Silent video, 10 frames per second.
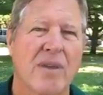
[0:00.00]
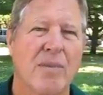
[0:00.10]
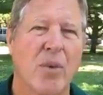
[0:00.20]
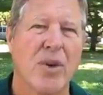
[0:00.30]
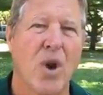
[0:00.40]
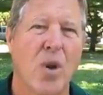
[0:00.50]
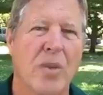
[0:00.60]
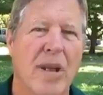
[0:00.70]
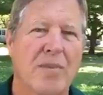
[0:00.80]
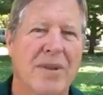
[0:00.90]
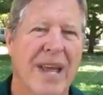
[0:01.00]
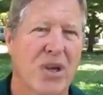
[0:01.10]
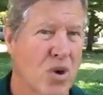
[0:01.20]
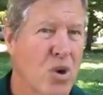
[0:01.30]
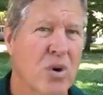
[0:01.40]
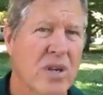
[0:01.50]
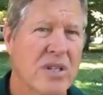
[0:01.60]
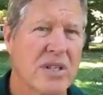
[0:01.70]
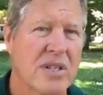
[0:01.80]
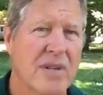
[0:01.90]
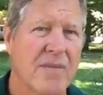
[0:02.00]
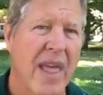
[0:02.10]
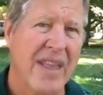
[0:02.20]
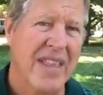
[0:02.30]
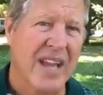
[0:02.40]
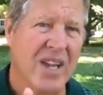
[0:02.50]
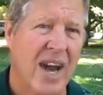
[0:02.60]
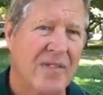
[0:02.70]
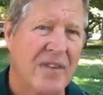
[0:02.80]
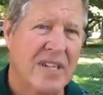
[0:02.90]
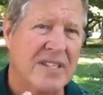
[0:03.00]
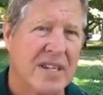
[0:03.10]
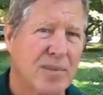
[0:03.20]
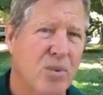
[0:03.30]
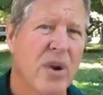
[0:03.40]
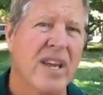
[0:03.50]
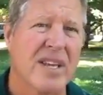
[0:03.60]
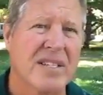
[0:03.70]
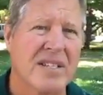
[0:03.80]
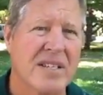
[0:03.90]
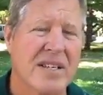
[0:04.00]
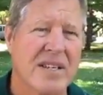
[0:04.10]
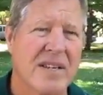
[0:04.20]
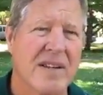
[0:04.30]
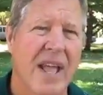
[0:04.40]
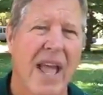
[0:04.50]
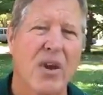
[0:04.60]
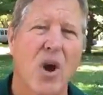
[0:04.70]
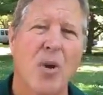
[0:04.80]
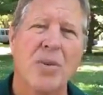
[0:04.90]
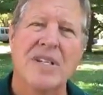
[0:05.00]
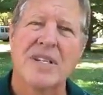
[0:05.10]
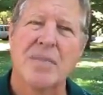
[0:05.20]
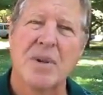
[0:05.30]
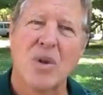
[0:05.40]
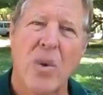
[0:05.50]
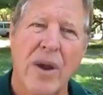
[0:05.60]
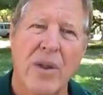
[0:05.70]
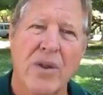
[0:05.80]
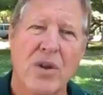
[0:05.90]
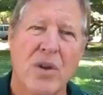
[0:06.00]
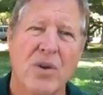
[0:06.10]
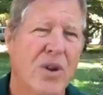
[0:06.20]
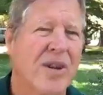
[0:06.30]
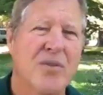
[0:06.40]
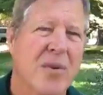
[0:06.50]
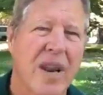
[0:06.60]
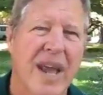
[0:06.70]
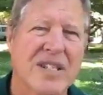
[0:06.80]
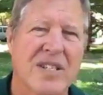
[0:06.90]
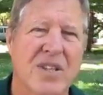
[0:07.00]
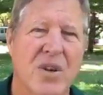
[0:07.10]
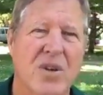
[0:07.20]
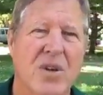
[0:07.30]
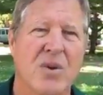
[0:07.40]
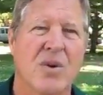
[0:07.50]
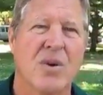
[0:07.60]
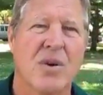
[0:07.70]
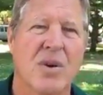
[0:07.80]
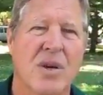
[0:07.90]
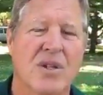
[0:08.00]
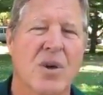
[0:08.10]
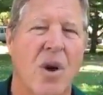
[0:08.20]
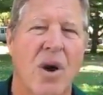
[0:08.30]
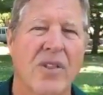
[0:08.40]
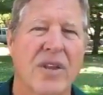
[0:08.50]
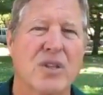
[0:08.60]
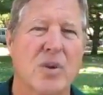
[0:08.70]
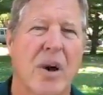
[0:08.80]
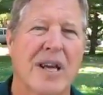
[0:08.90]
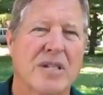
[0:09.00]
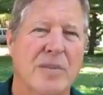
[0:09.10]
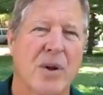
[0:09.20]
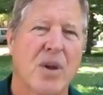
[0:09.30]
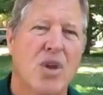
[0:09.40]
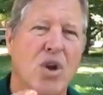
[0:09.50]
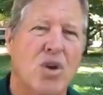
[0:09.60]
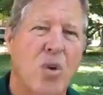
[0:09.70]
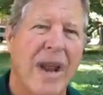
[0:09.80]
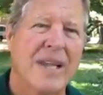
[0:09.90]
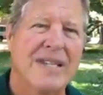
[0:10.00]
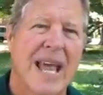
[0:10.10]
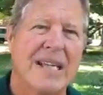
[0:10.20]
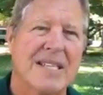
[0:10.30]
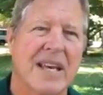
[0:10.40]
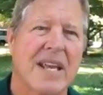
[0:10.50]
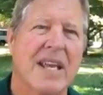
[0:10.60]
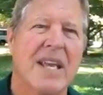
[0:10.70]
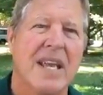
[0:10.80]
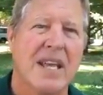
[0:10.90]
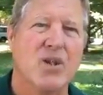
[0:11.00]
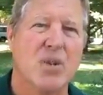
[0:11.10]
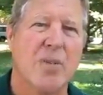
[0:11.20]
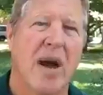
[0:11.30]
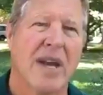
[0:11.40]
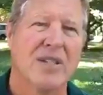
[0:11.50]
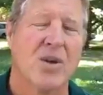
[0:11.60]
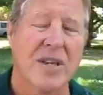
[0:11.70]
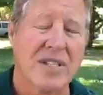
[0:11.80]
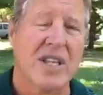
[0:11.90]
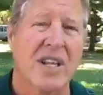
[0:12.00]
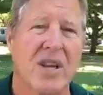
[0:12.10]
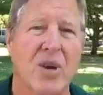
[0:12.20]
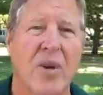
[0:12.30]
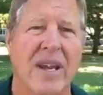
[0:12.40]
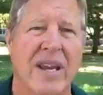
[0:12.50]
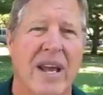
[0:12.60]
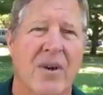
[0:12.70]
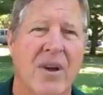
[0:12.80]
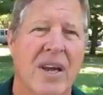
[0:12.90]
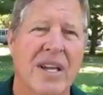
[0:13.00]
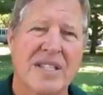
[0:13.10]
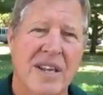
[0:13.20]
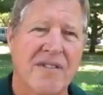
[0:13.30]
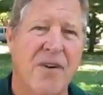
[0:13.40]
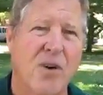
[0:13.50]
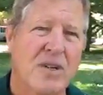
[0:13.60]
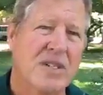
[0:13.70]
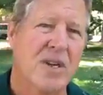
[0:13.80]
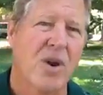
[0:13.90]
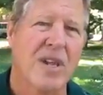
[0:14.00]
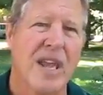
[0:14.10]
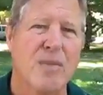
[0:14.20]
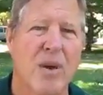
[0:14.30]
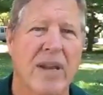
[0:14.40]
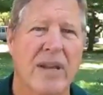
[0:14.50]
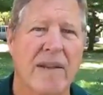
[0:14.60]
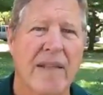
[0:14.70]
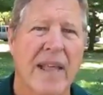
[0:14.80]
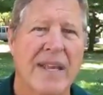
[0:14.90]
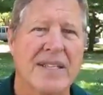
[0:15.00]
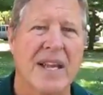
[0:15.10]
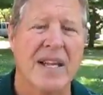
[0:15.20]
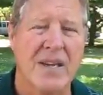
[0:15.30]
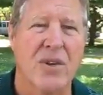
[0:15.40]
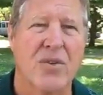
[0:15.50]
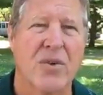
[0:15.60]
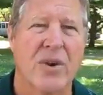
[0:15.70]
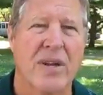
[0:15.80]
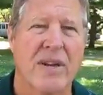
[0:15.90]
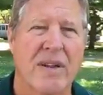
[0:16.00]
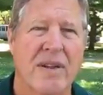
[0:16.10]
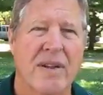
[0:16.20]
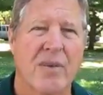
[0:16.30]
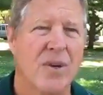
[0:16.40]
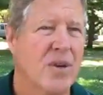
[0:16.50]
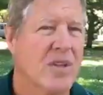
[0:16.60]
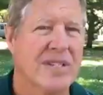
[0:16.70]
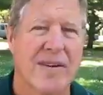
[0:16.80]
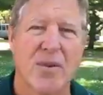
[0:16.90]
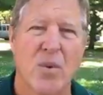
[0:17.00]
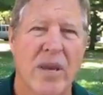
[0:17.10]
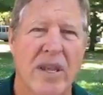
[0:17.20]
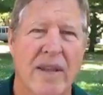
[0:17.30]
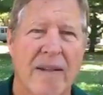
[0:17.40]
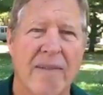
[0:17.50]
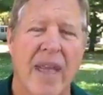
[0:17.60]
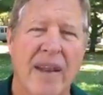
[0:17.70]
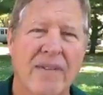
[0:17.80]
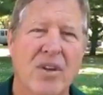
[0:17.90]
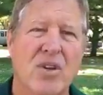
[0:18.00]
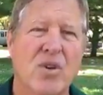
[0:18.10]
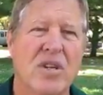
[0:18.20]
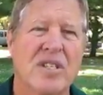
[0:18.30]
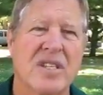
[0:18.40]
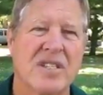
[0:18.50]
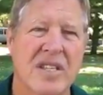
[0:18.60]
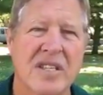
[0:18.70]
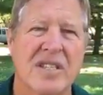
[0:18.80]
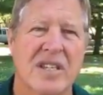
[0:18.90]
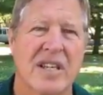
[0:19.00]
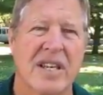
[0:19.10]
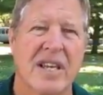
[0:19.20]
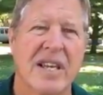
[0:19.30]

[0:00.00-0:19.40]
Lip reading: But when you open up to that courage and that confidence that it brings, and you open to something greater than you don't have to rely just on you. So all things are possible. Your greatest asset is your mind. So let's get clear right now. Let's get focused in our game ready as I lead you through it. We do this every week. And if you do this consistently,